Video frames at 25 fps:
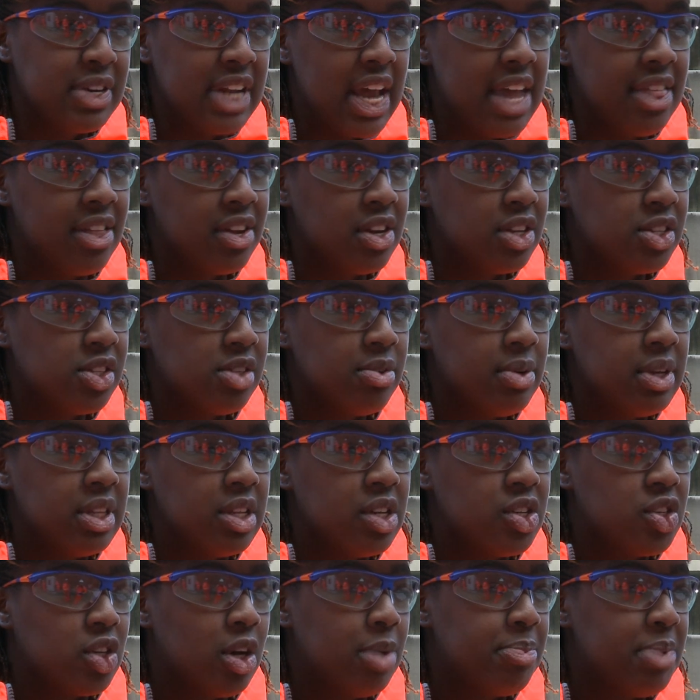day that are doing
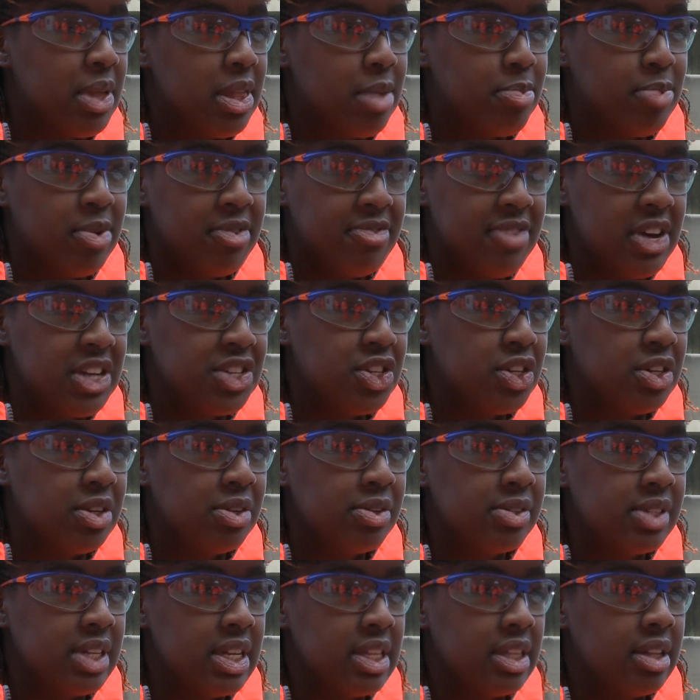the job, they're the
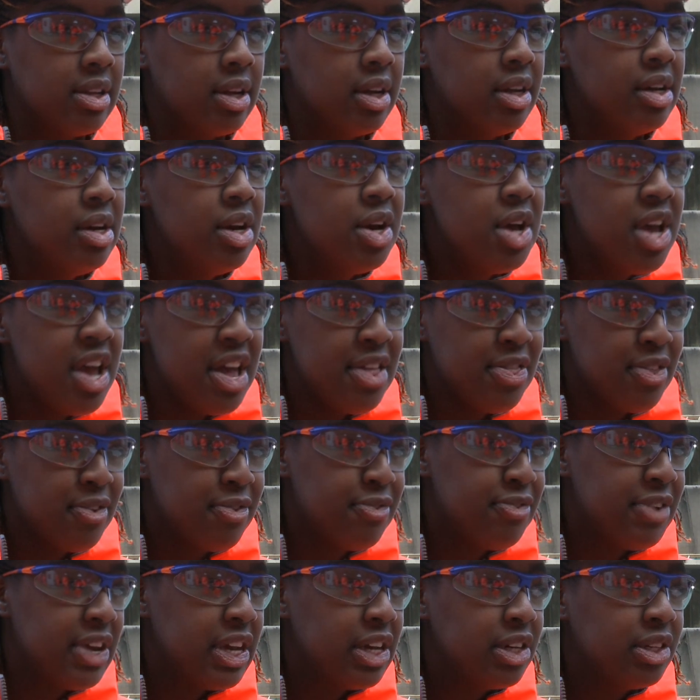professionals in the, in the
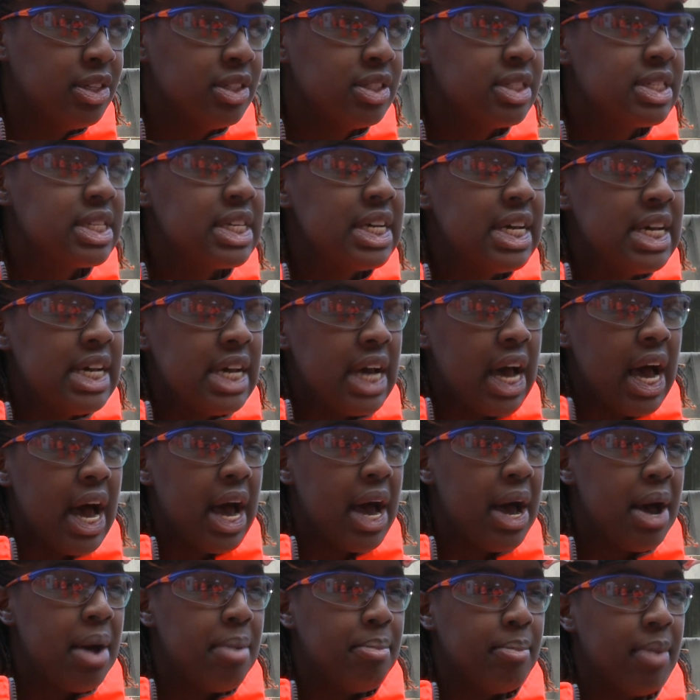field,
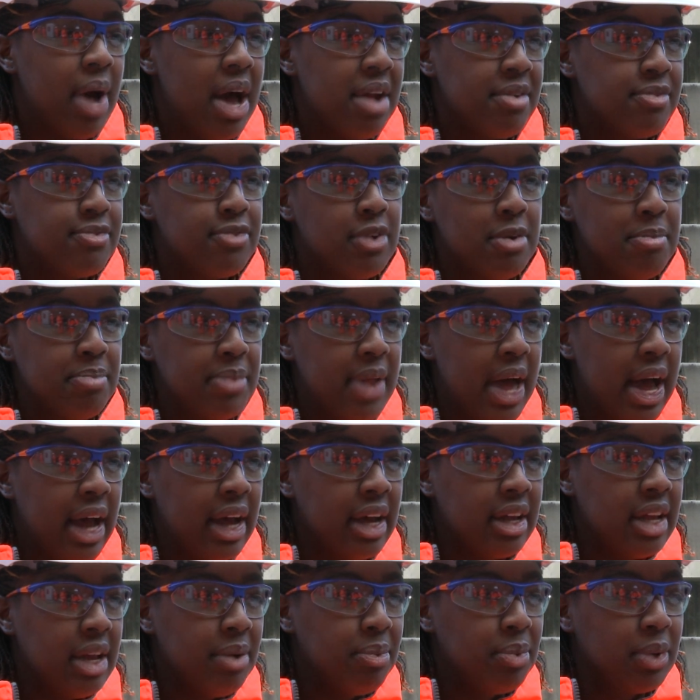um, and from
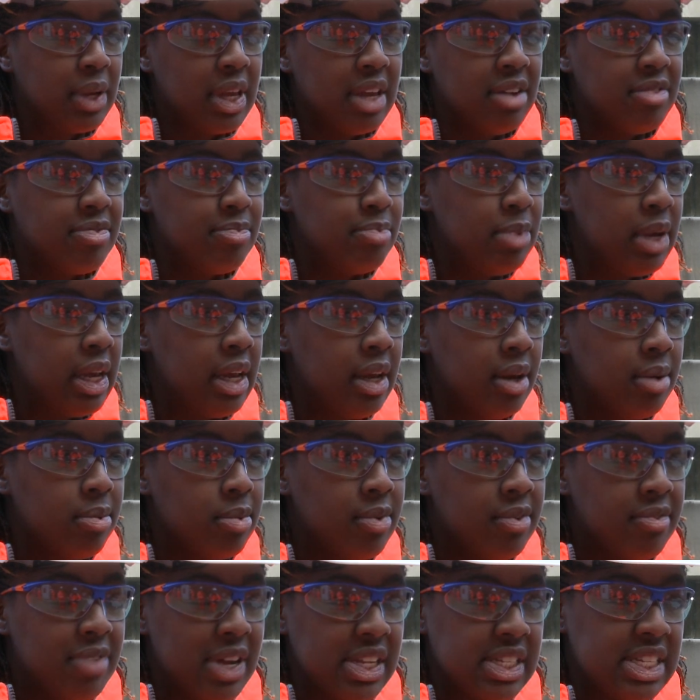that it will give me
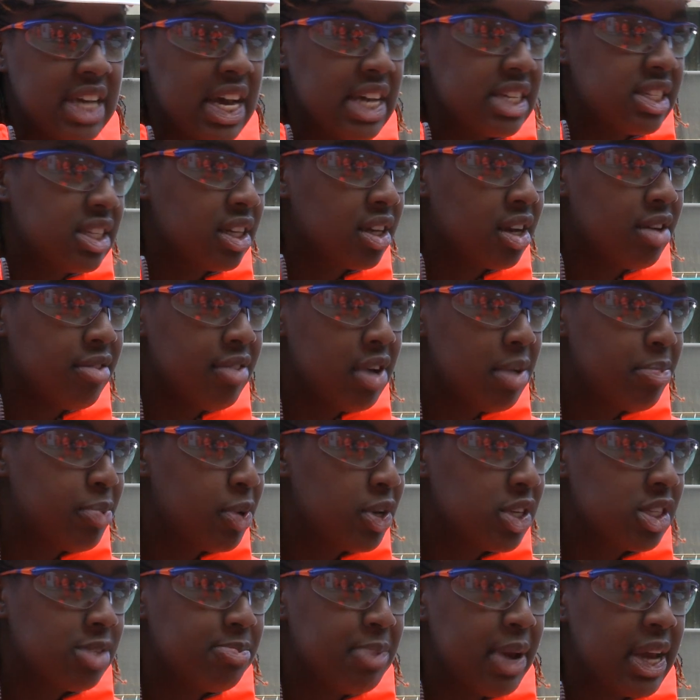fantastic career
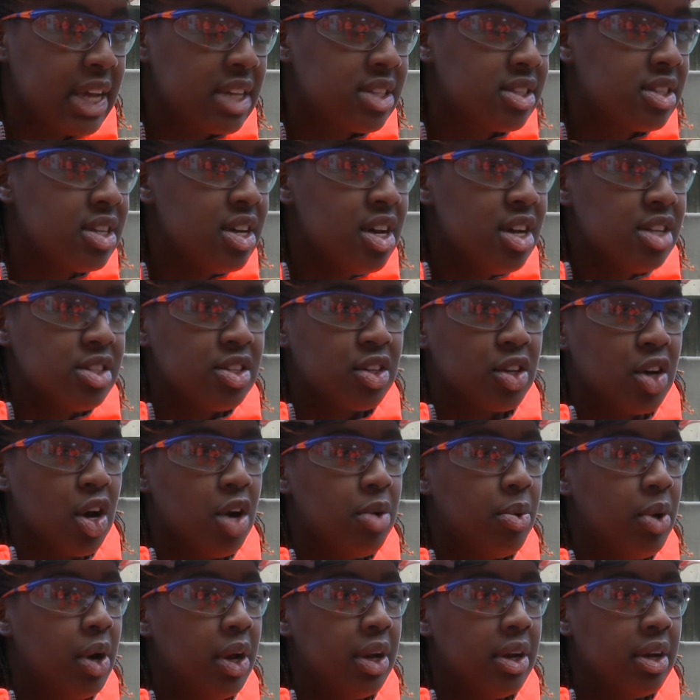prospects to
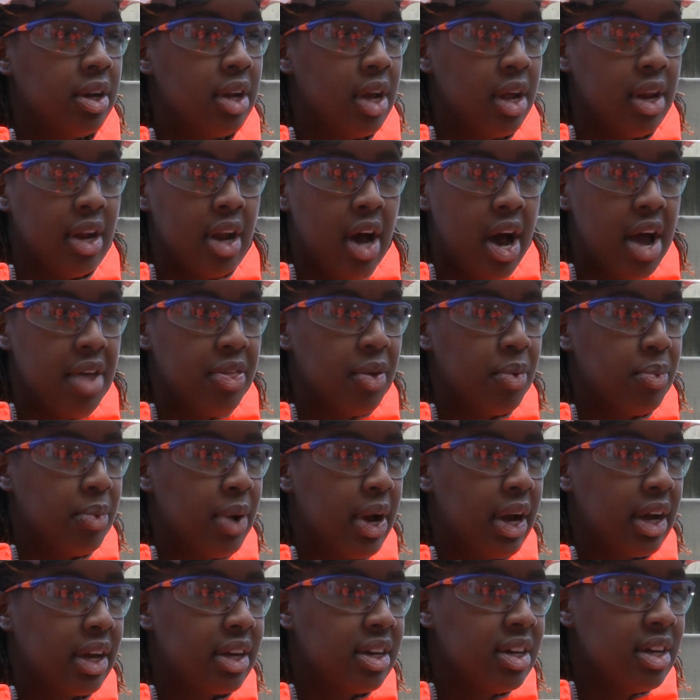go on and either
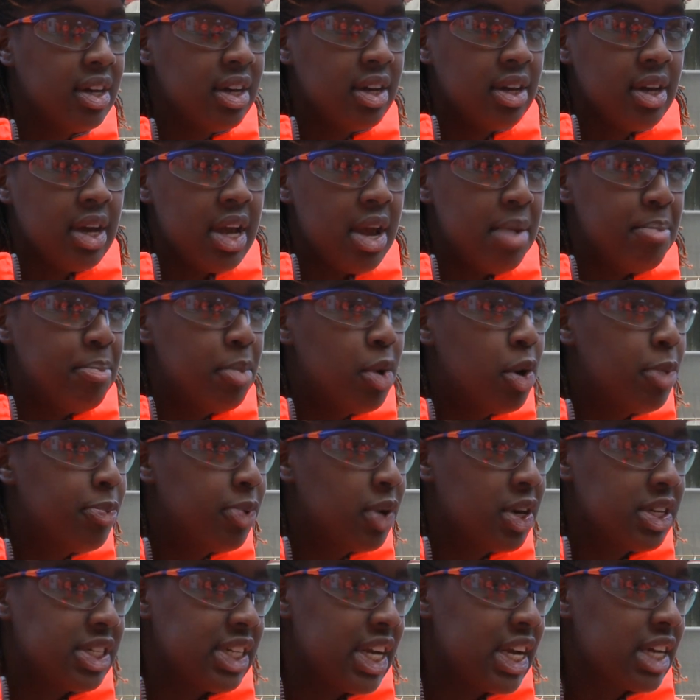work in more
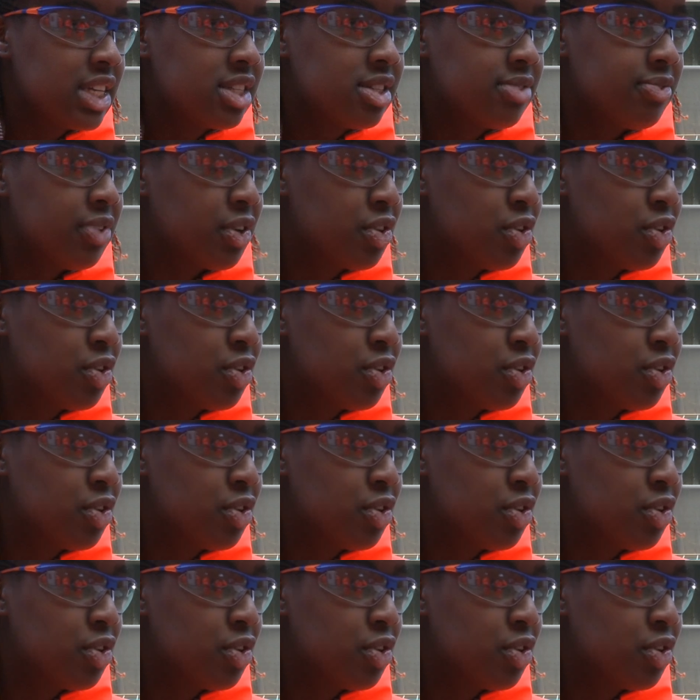projects for